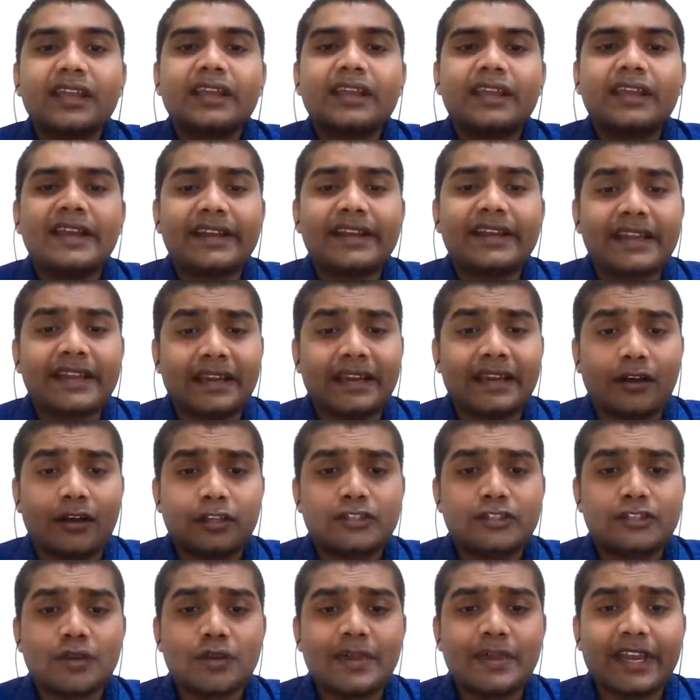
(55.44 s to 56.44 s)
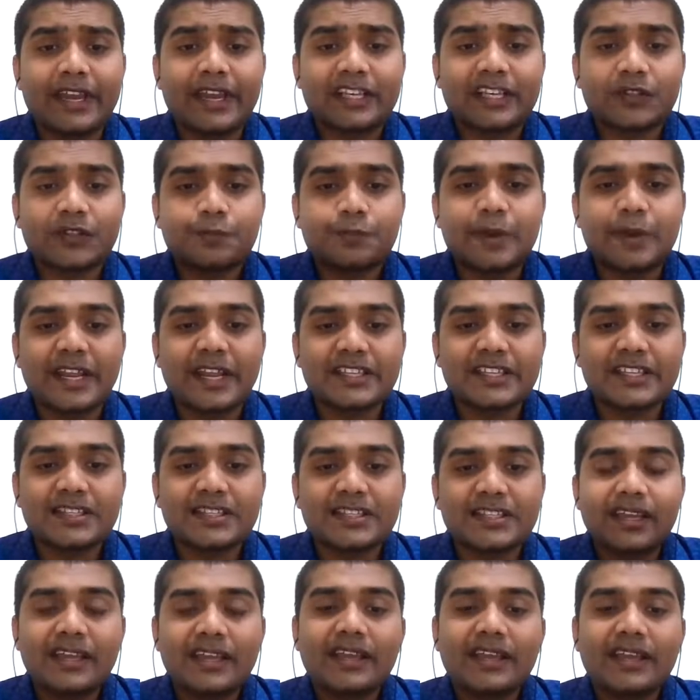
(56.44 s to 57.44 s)
It can also be
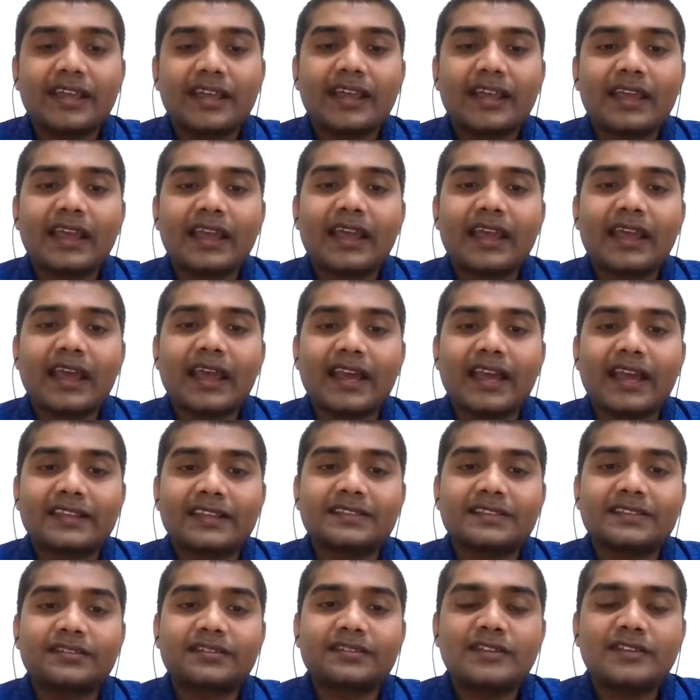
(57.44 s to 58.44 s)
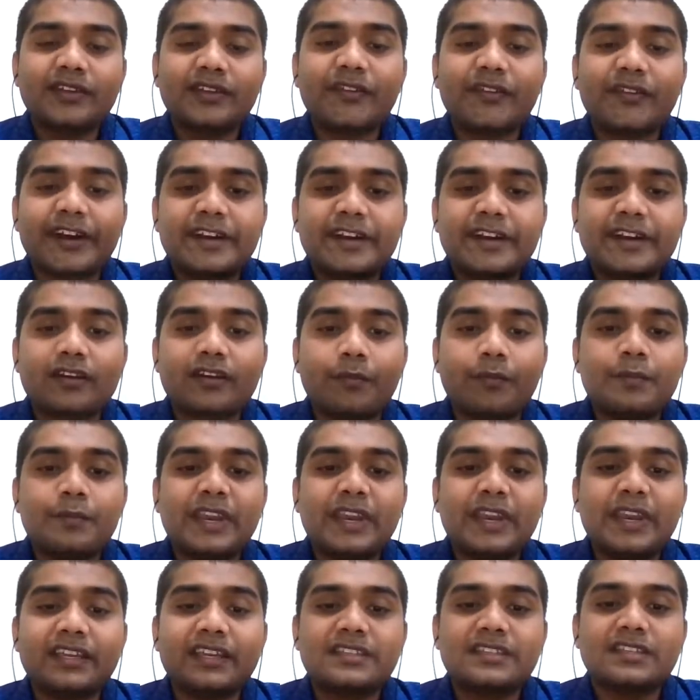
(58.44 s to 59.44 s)
expressed as different
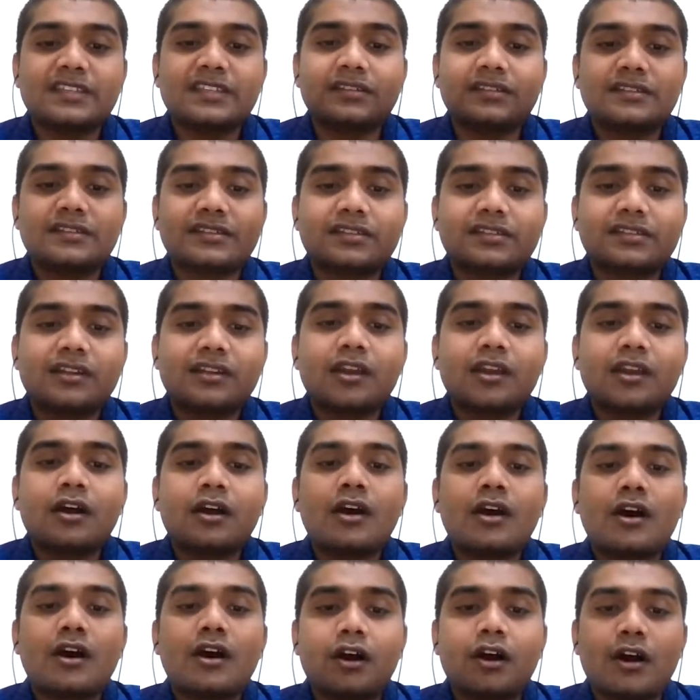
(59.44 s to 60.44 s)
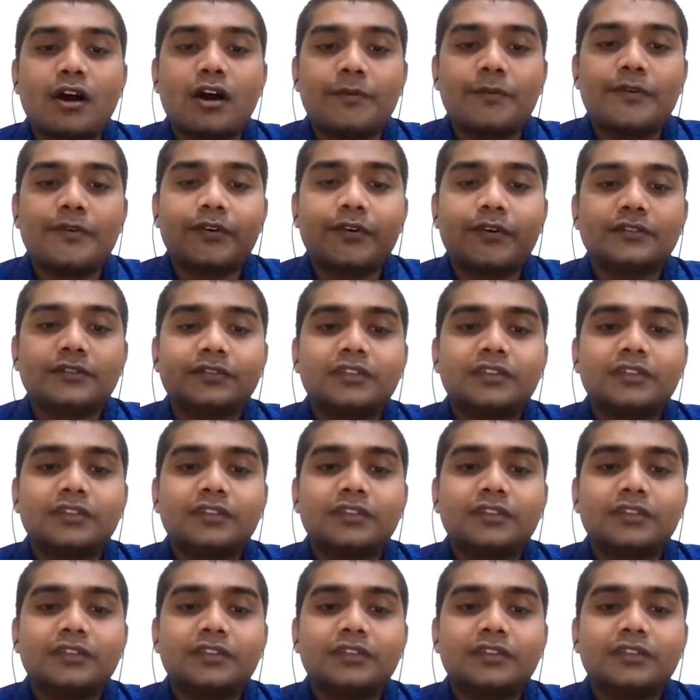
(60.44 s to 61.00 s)
combinations of